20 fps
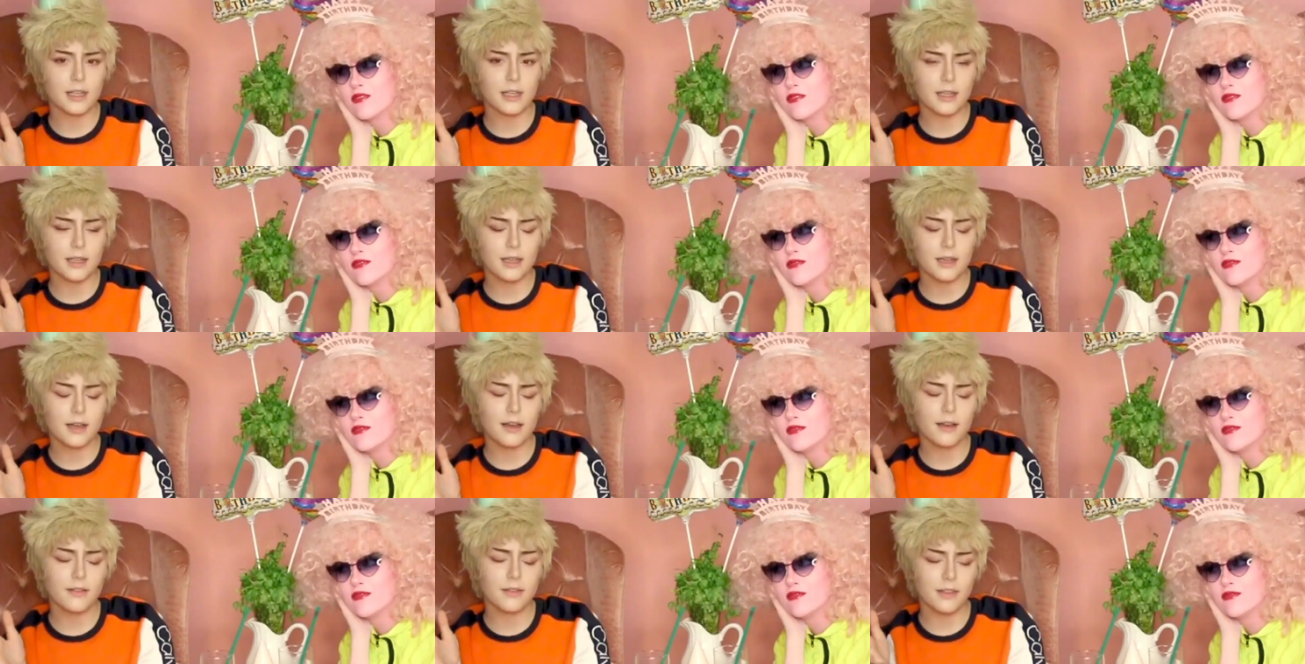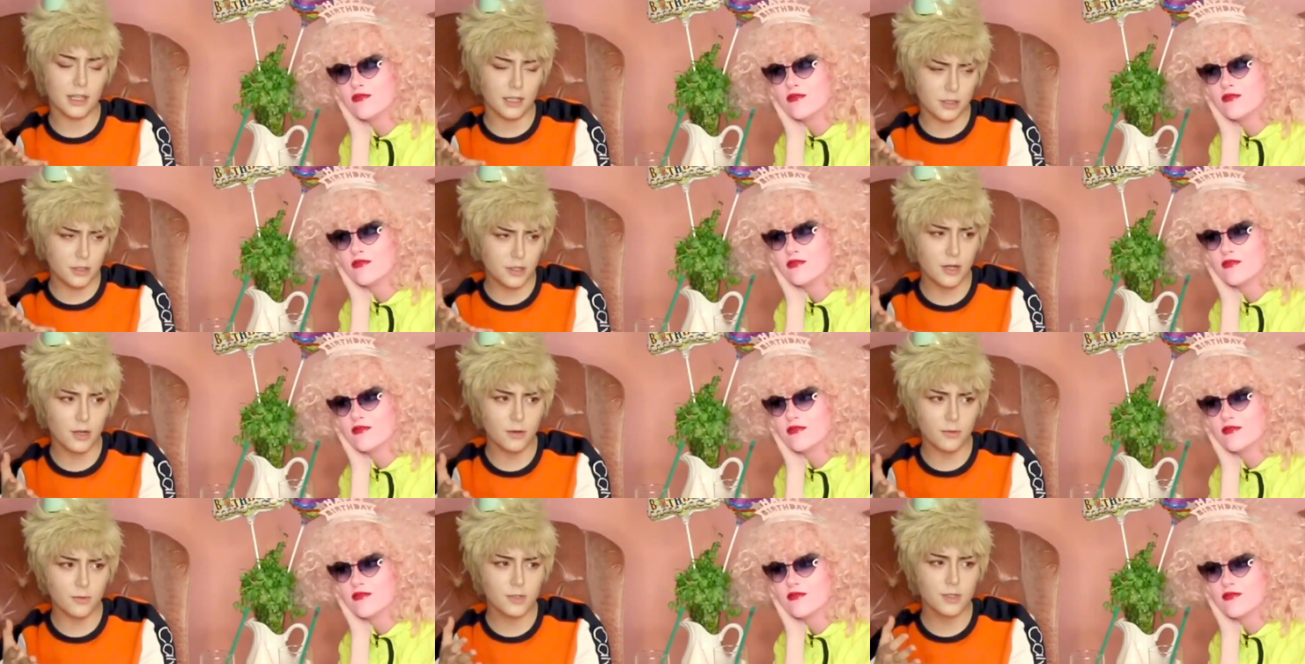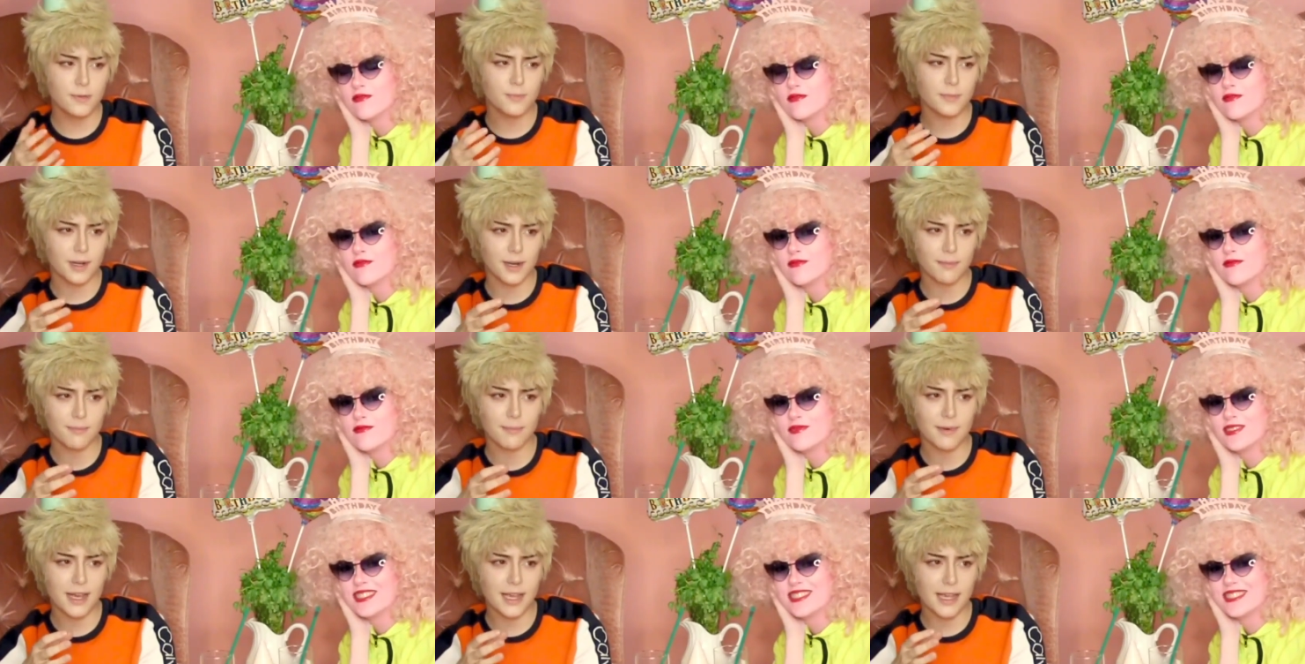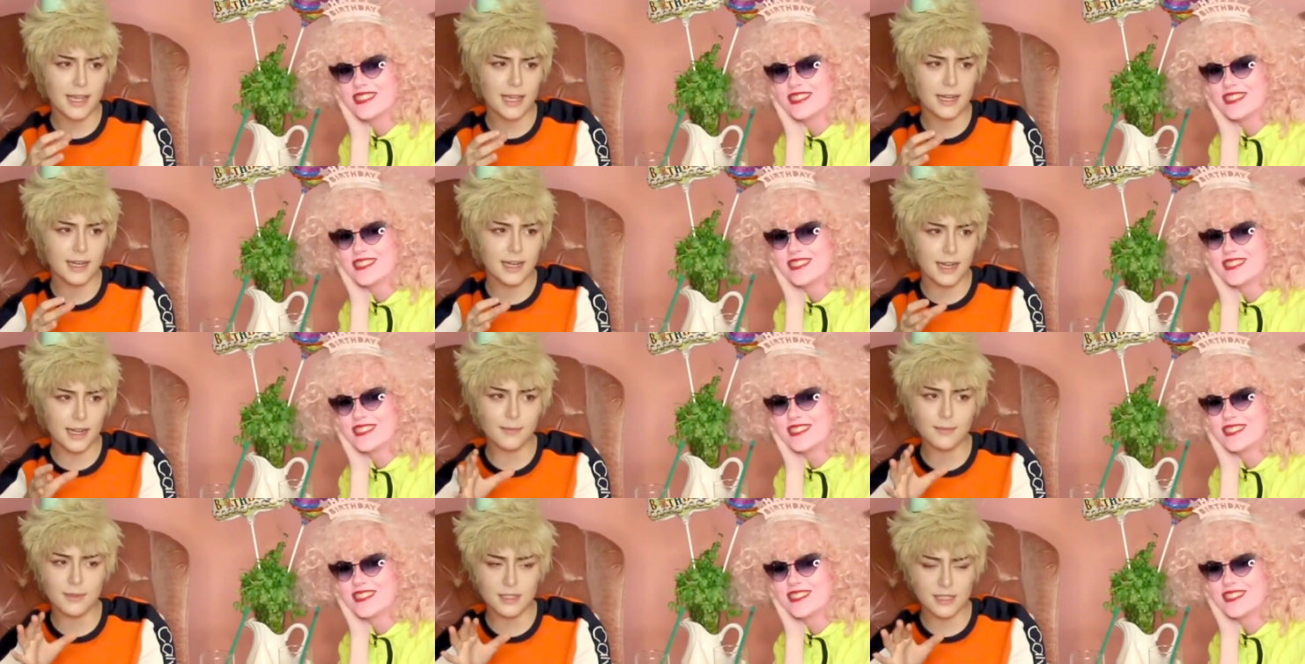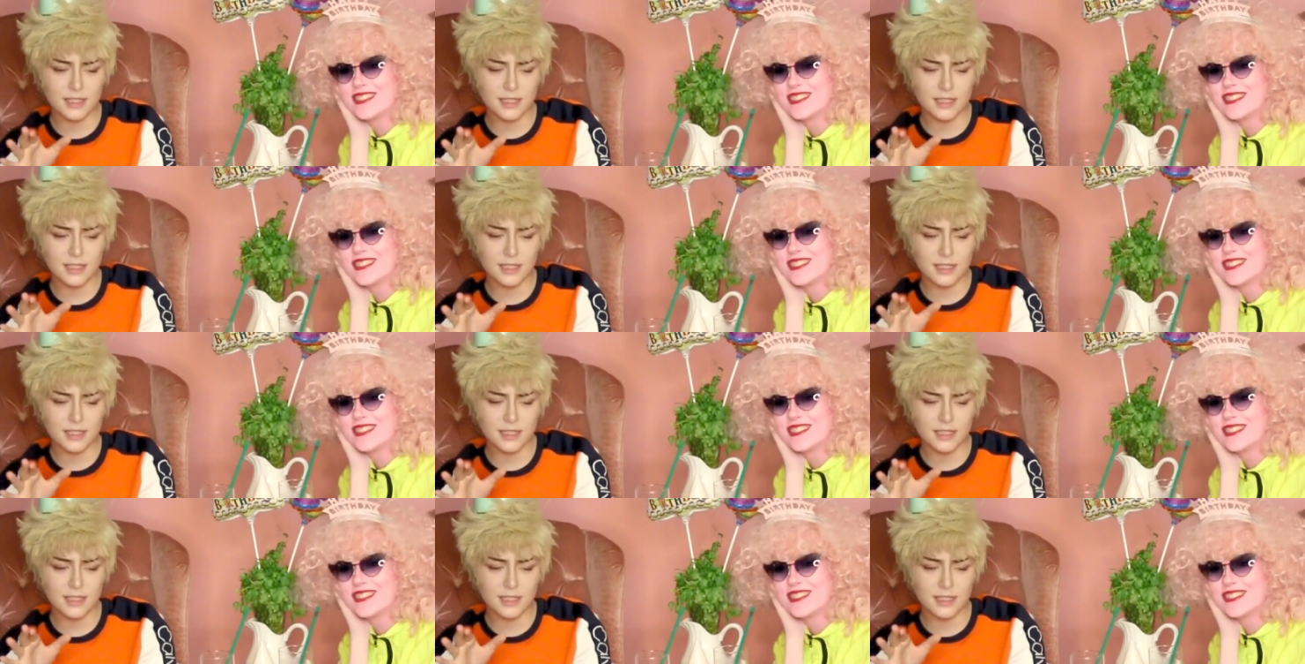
Speaker 1: They, they don't, but my name